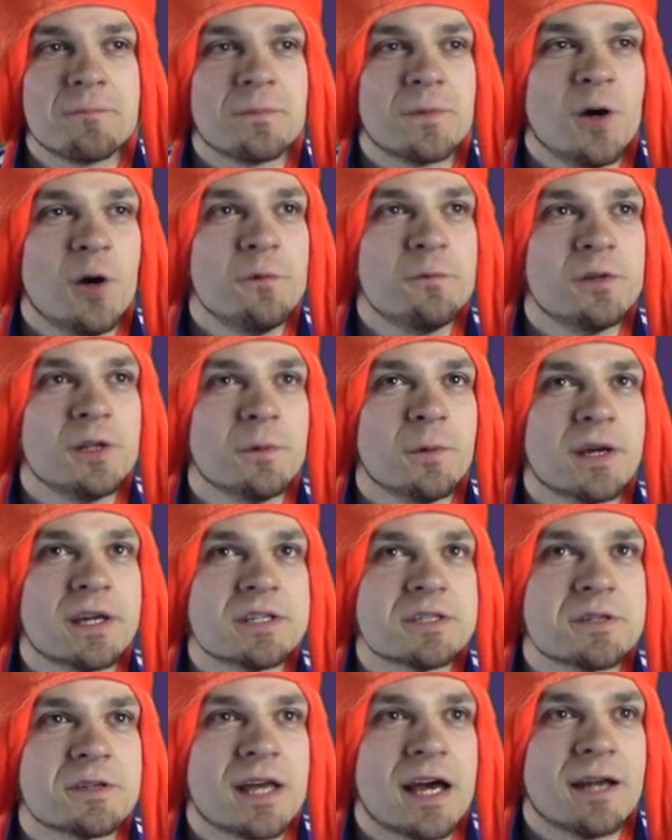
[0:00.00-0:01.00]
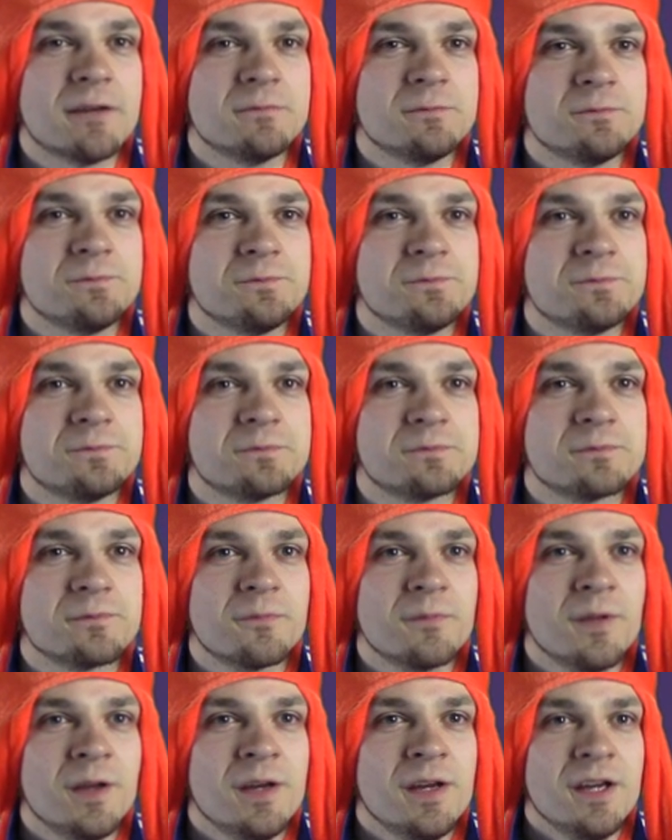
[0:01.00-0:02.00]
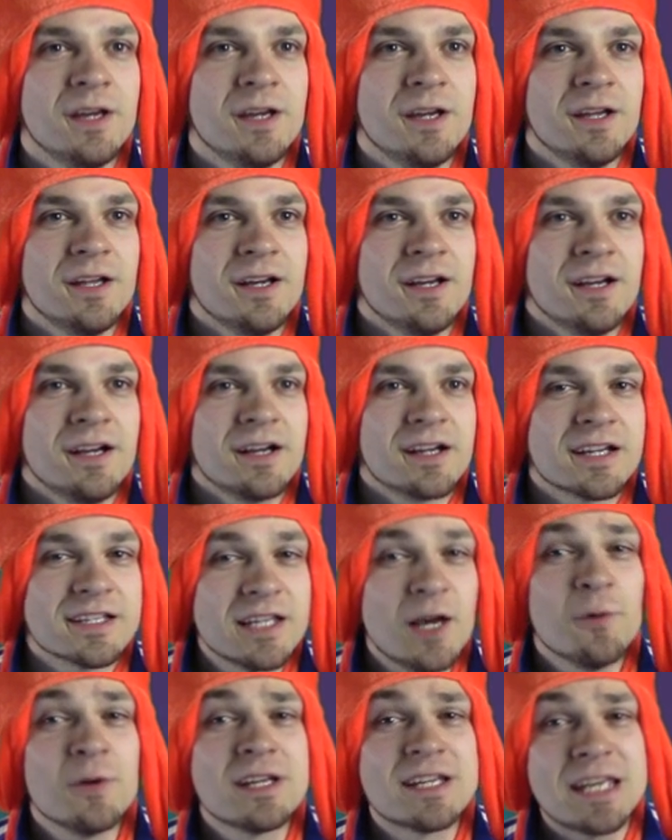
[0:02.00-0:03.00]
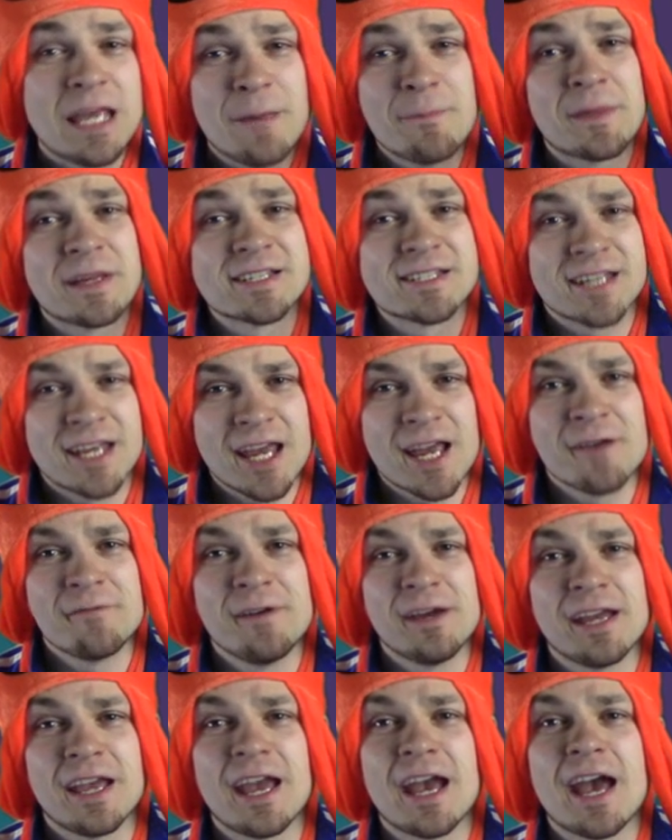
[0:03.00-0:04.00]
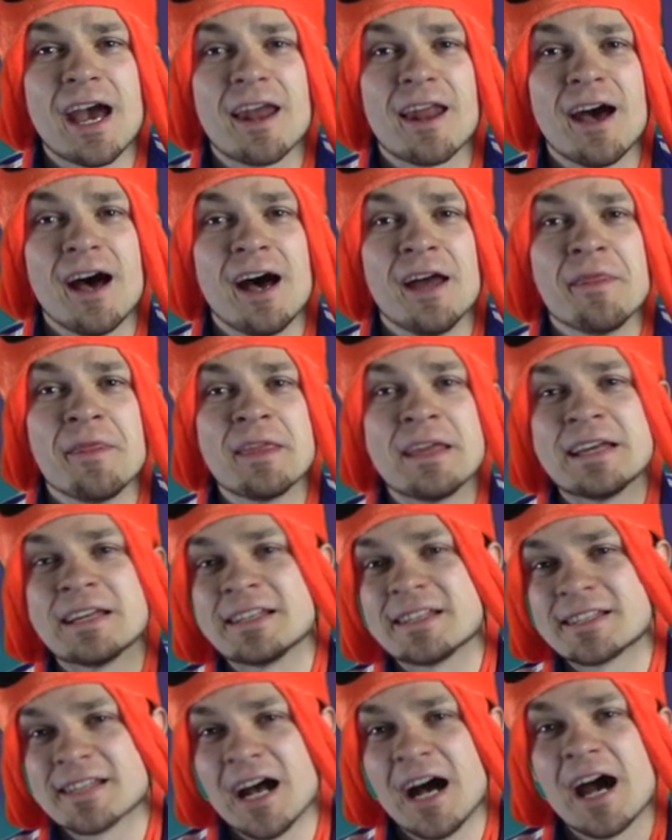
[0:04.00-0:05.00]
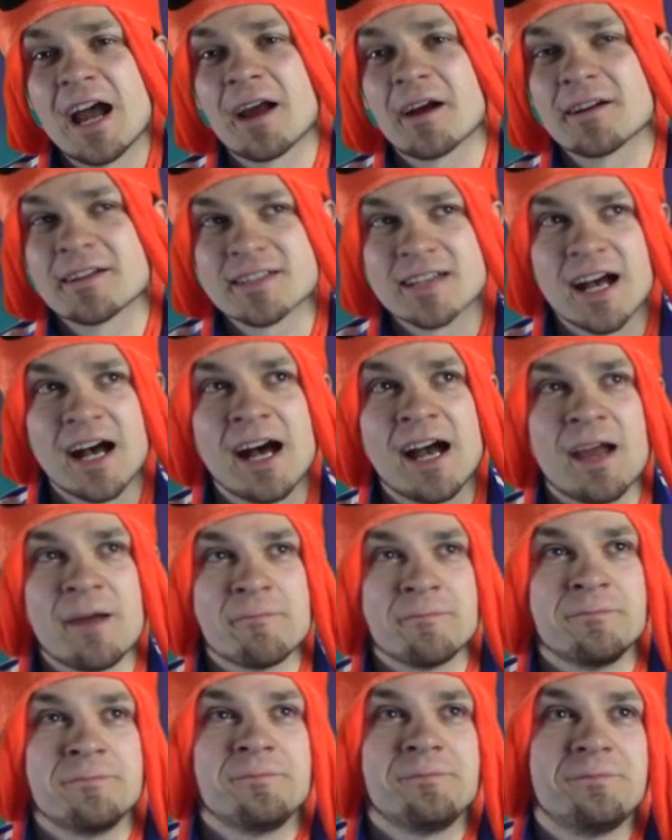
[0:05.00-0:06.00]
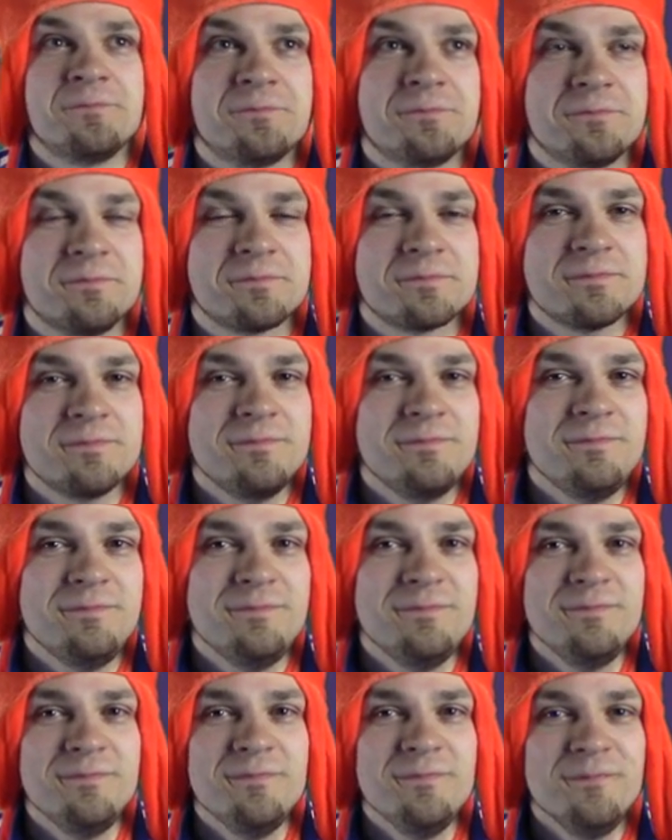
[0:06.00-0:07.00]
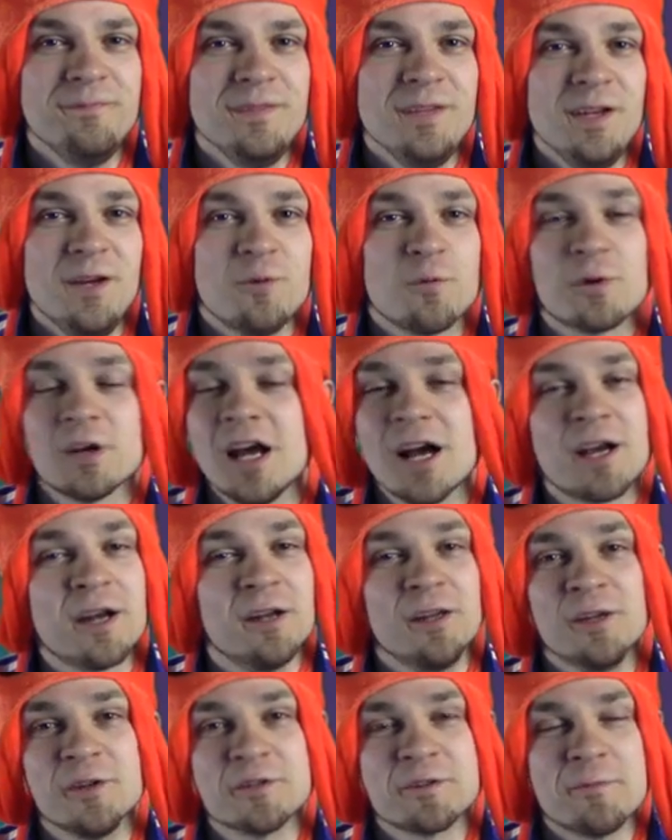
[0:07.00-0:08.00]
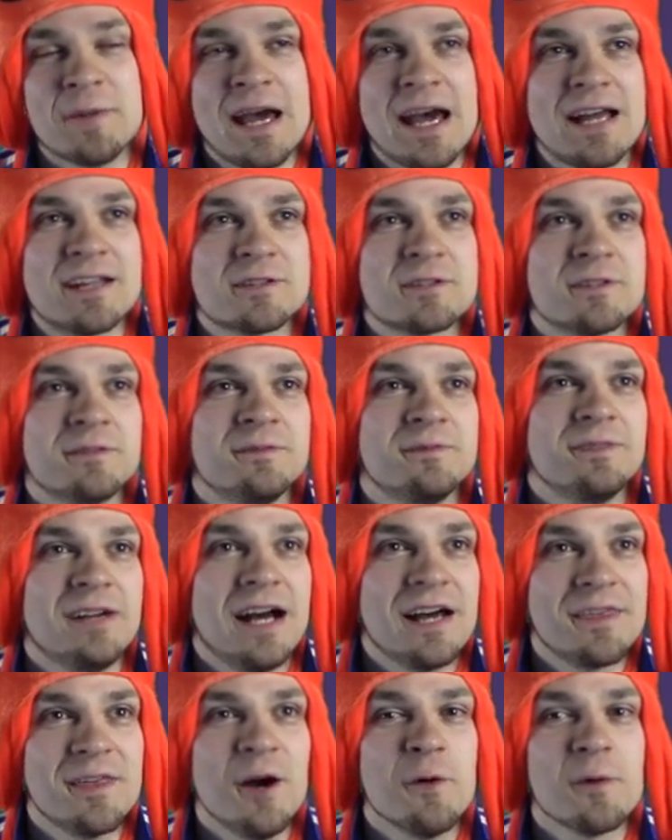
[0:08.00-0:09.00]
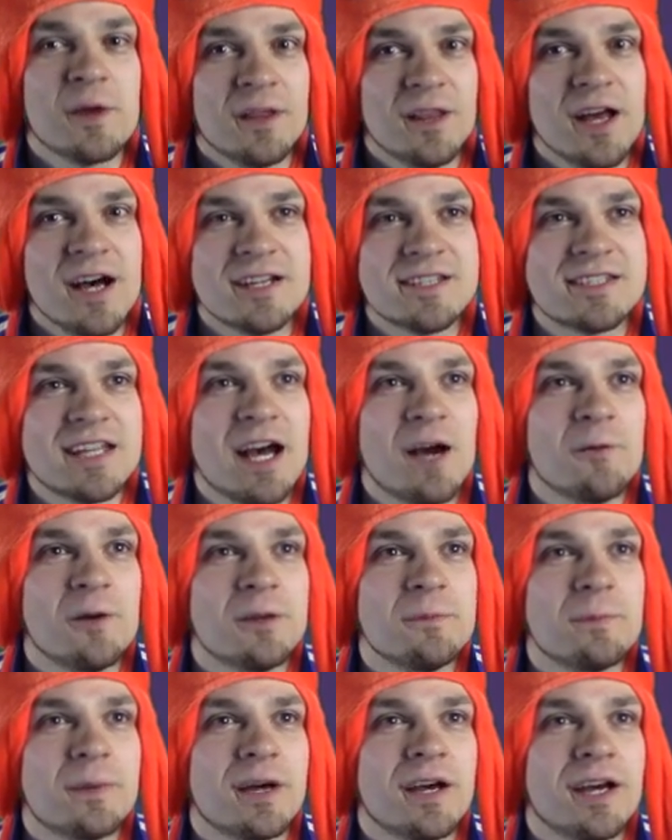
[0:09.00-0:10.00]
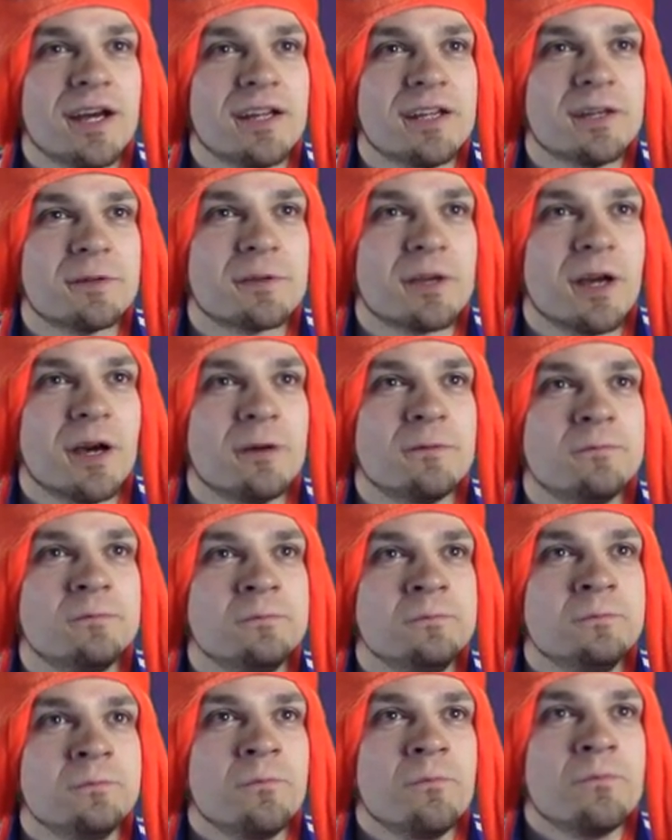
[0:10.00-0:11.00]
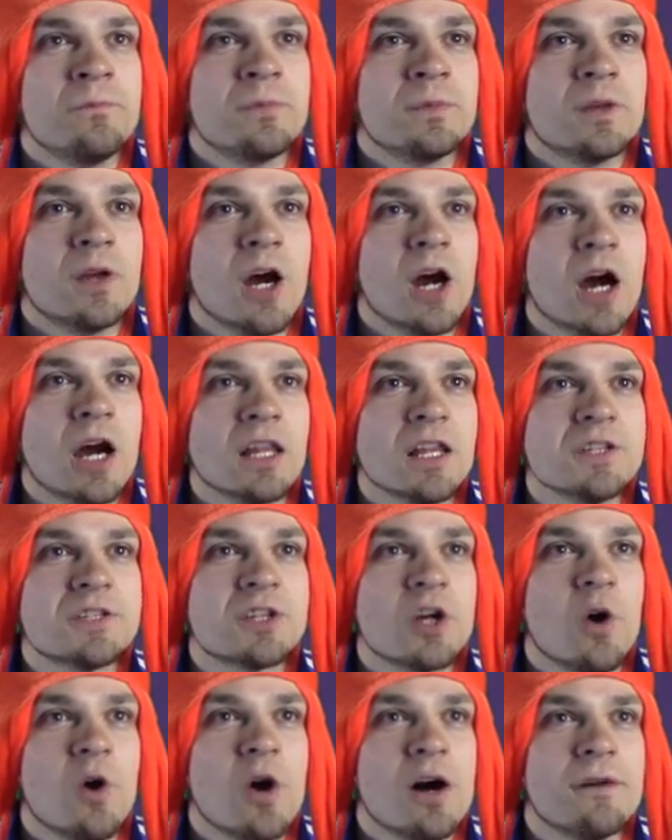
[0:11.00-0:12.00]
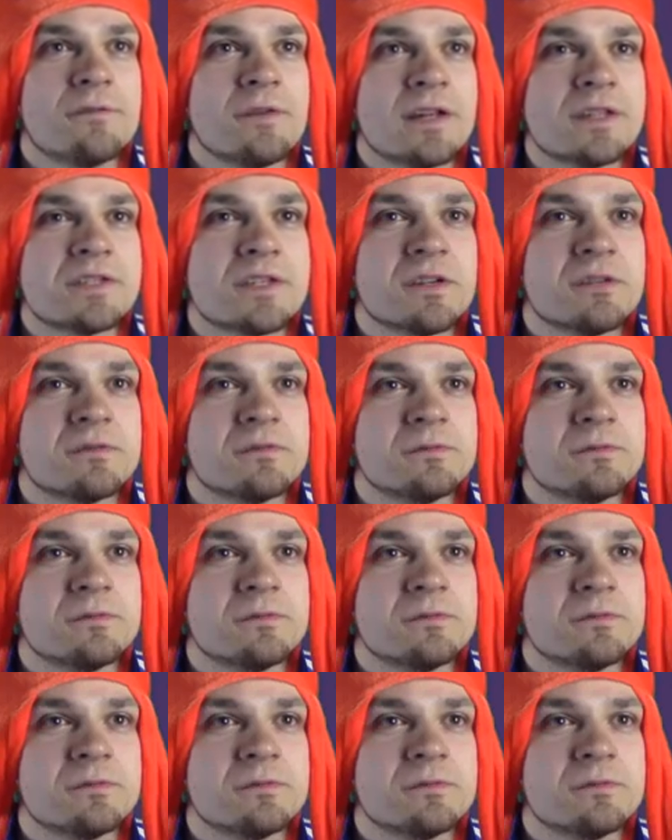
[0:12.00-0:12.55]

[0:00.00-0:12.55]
Hopefully we can do that. Because I want to keep this King of Ink hat on the entire time. We're not going to lose a match. I thought we lost that one, but here we go. All right, let's go offensive.